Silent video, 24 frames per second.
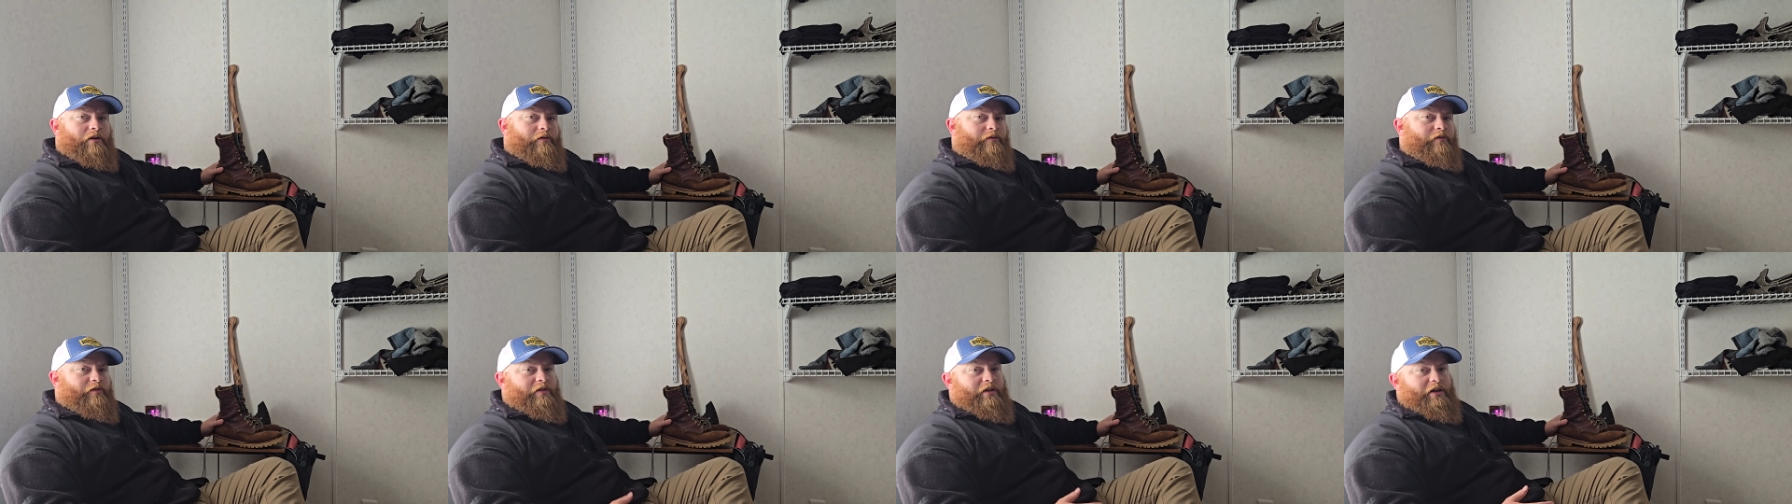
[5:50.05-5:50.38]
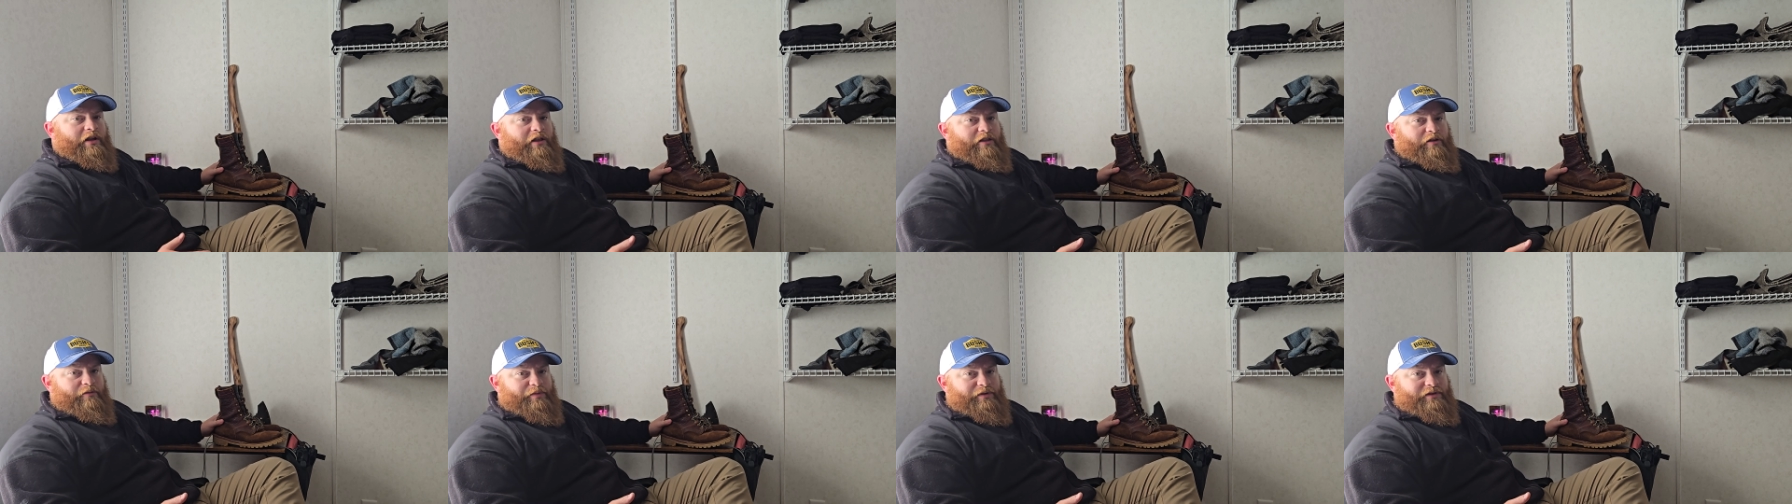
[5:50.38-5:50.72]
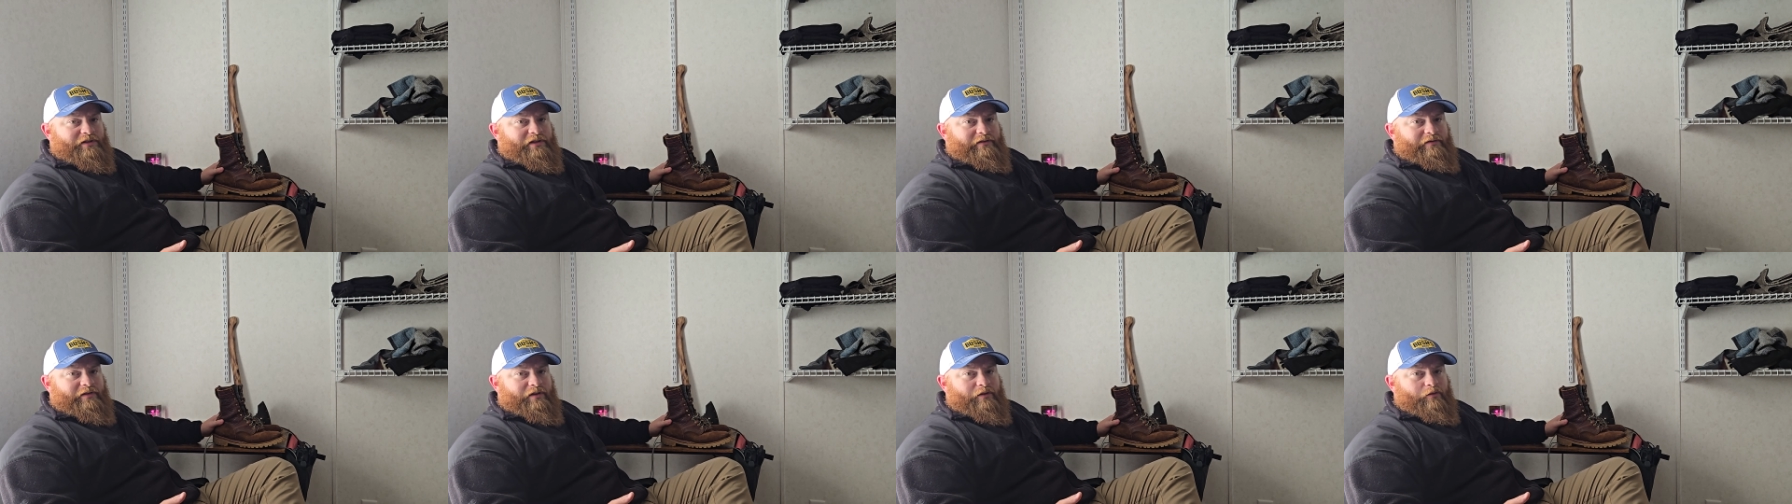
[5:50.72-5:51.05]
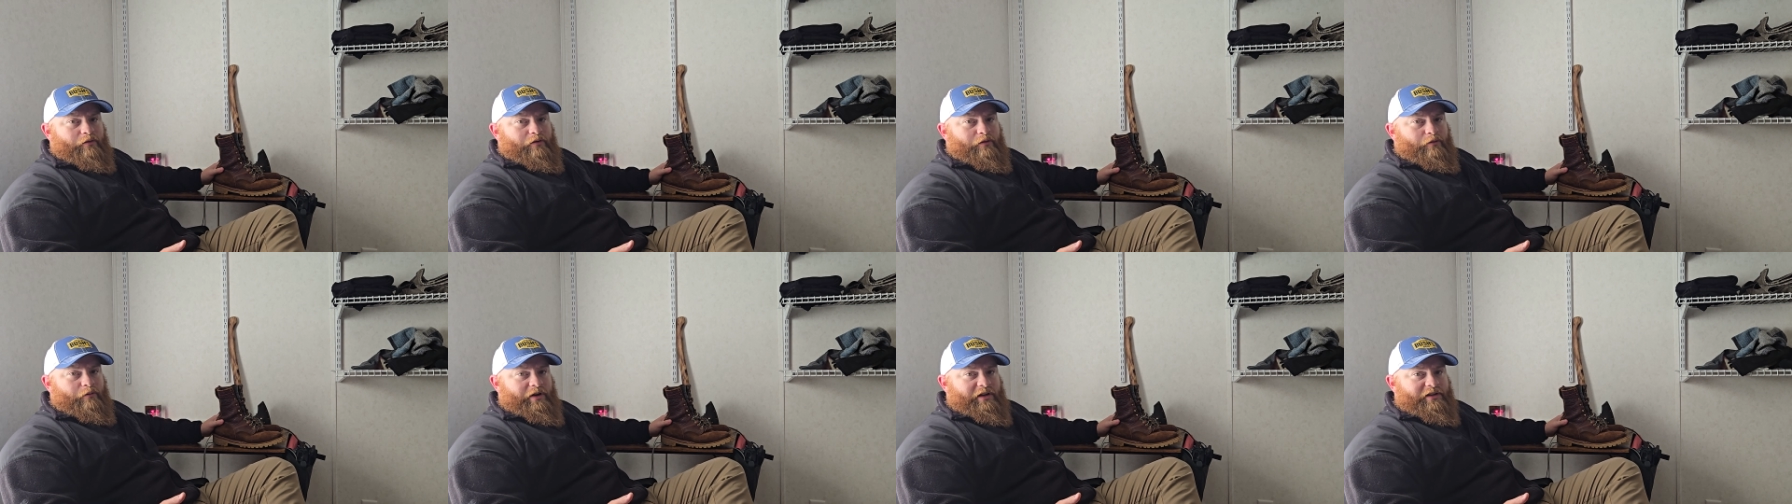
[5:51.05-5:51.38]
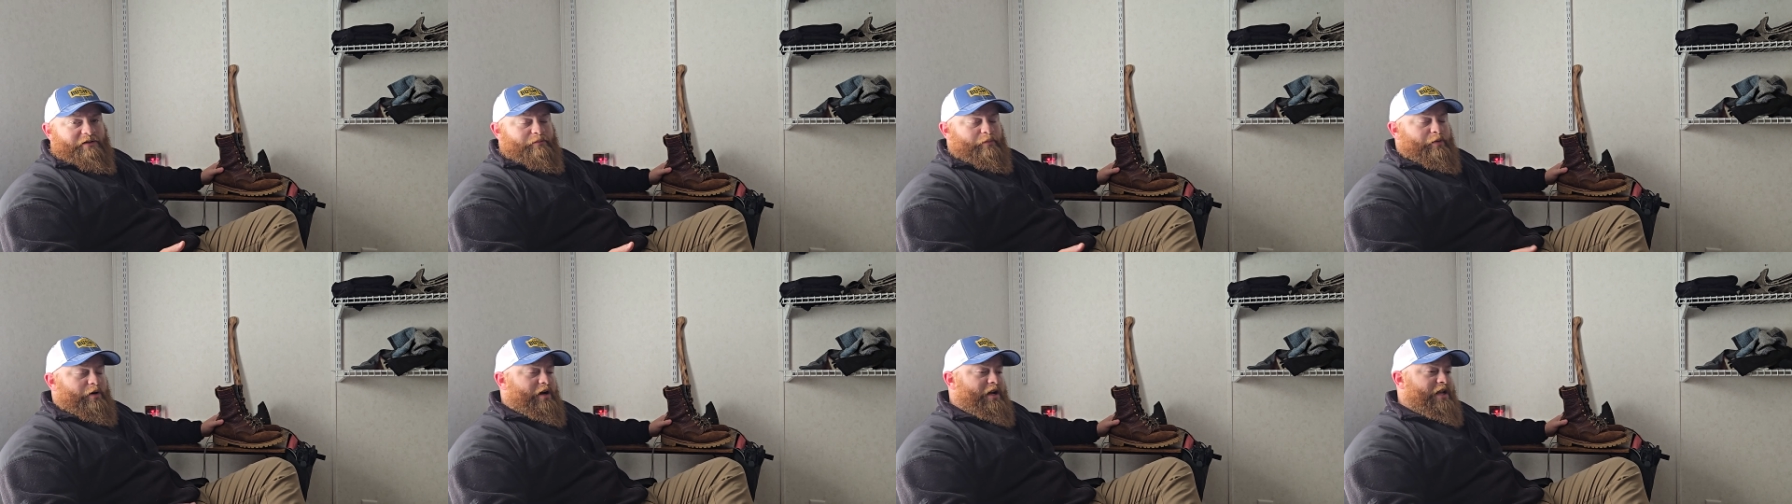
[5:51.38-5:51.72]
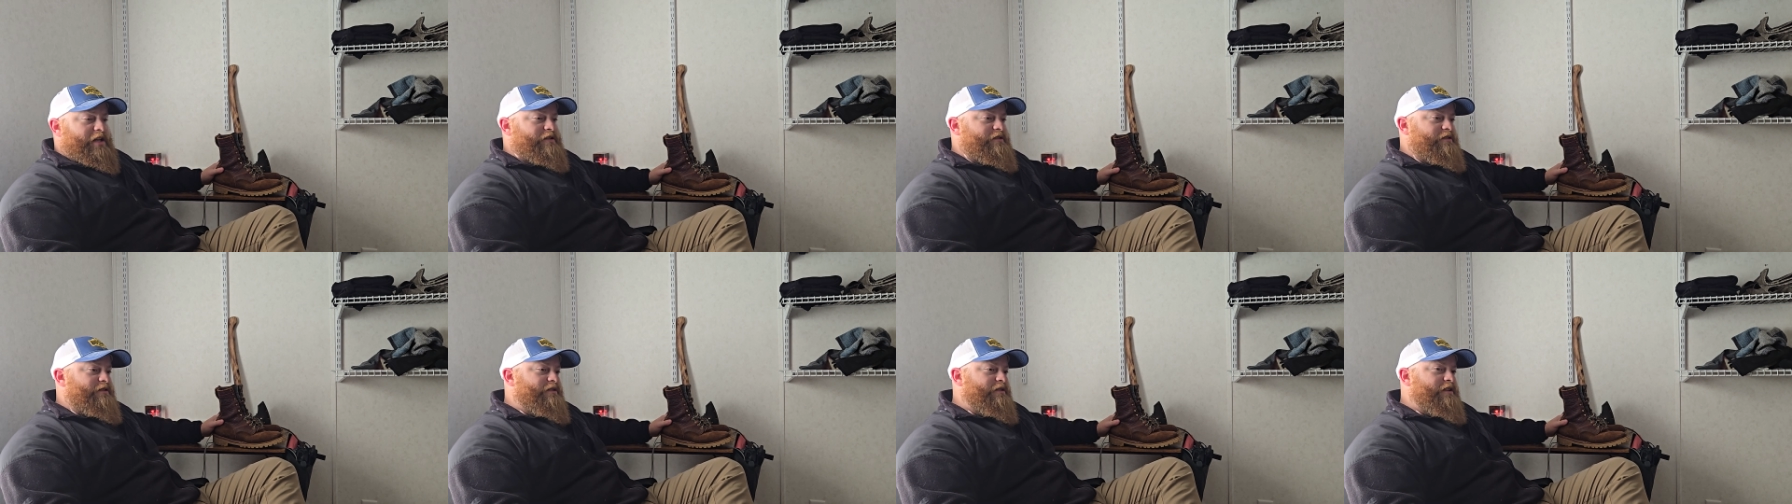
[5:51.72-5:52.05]
over the other Pacific Northwest
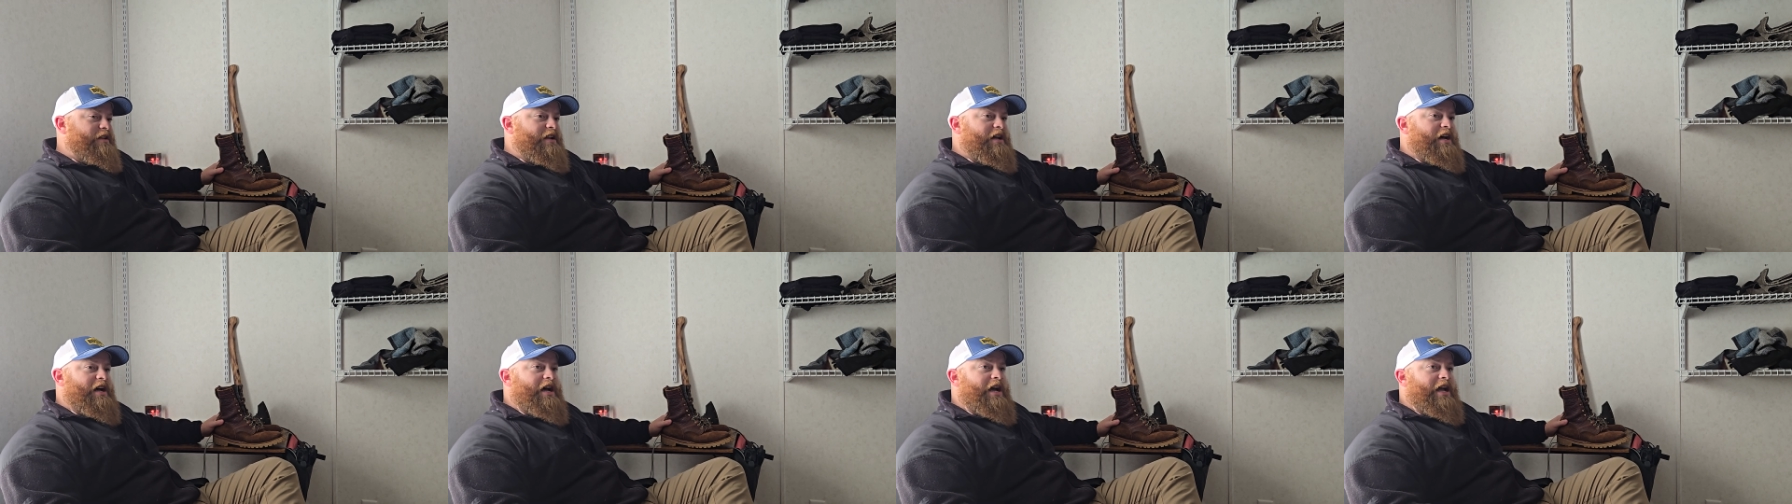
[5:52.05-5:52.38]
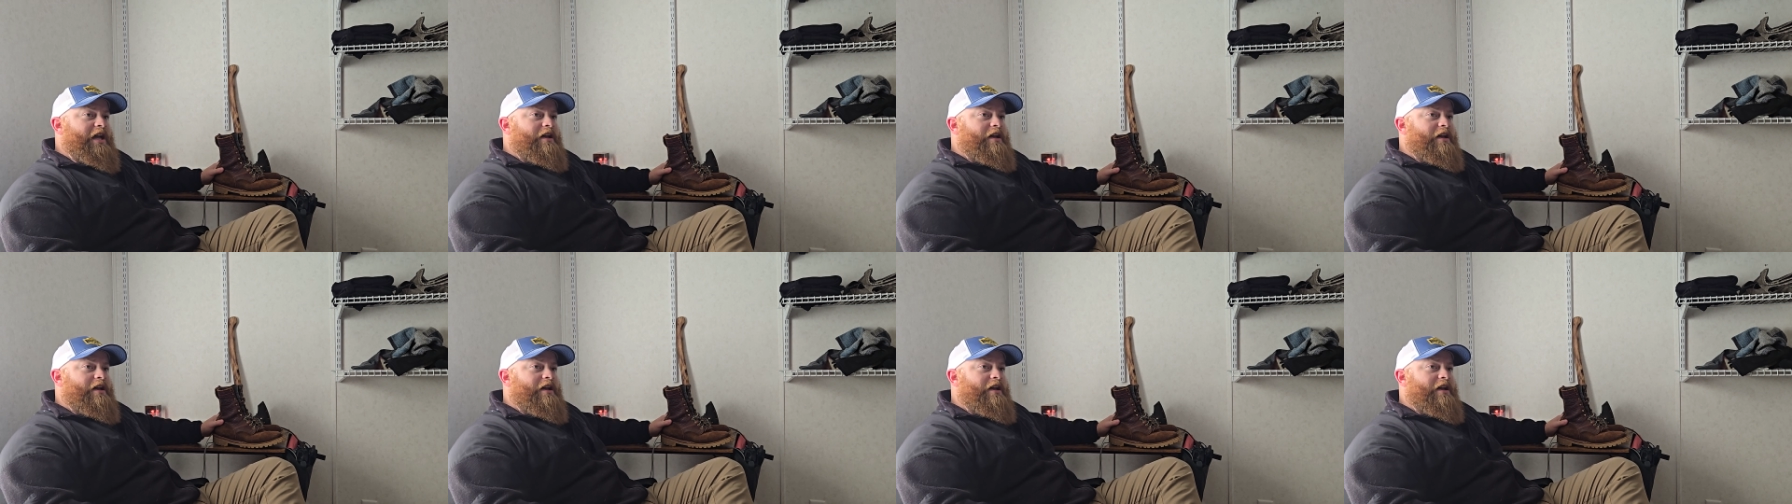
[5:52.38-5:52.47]
brands that